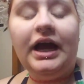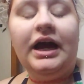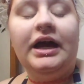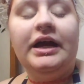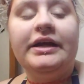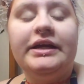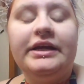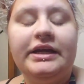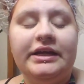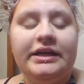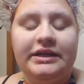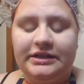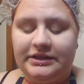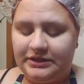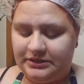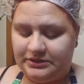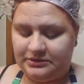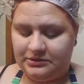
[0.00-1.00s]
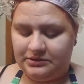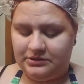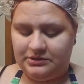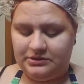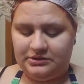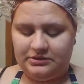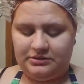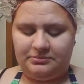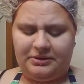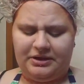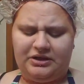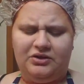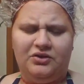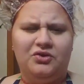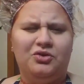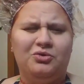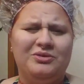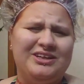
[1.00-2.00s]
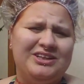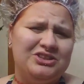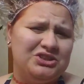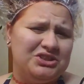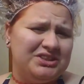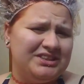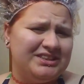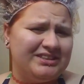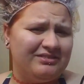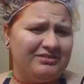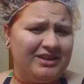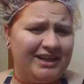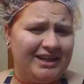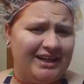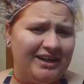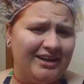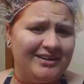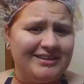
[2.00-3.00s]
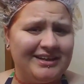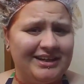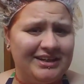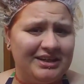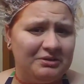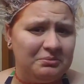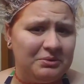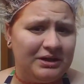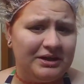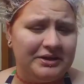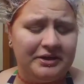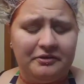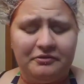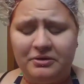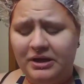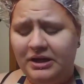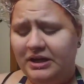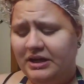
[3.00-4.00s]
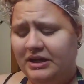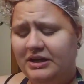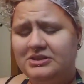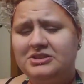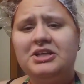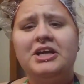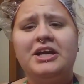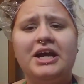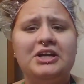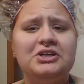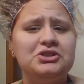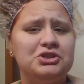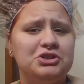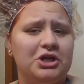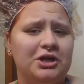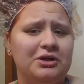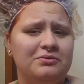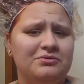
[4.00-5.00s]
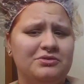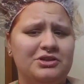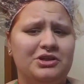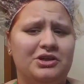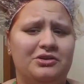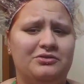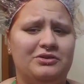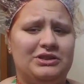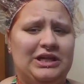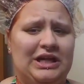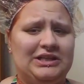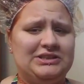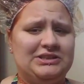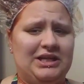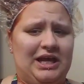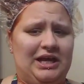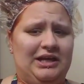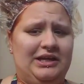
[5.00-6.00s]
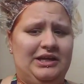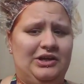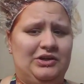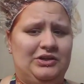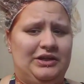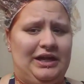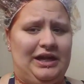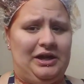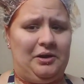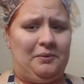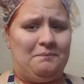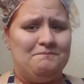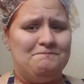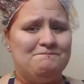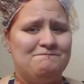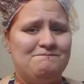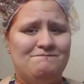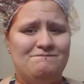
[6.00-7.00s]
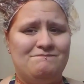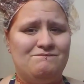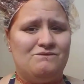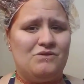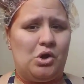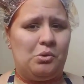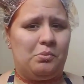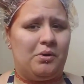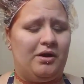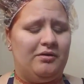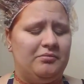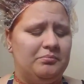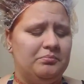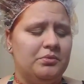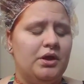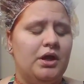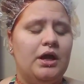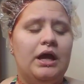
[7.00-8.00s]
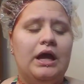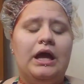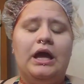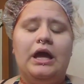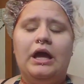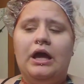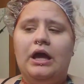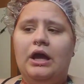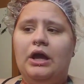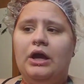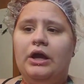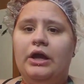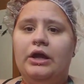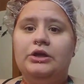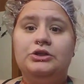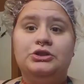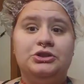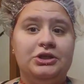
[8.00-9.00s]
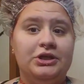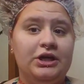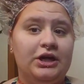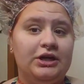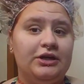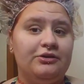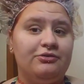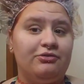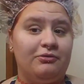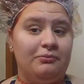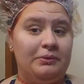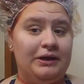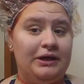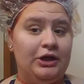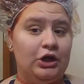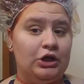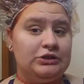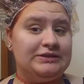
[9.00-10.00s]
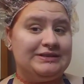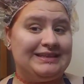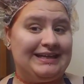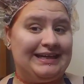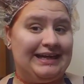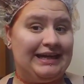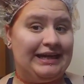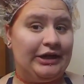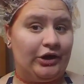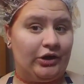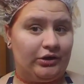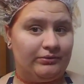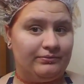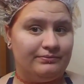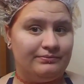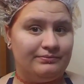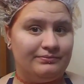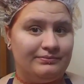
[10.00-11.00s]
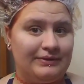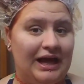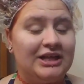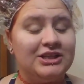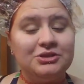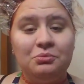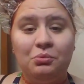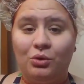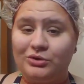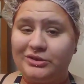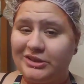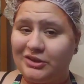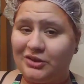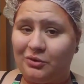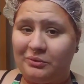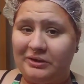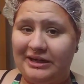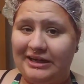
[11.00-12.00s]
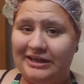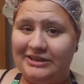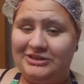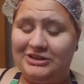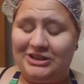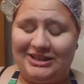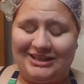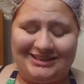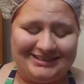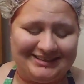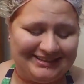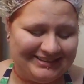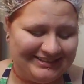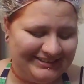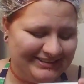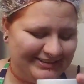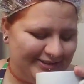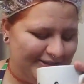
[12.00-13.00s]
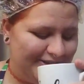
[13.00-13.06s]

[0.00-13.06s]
I had about 3 inches of dead hair that need to be cut off. I said, okay, sure. But that's like here to here. No problem. She cut off from here to here. That's more than 3 inches.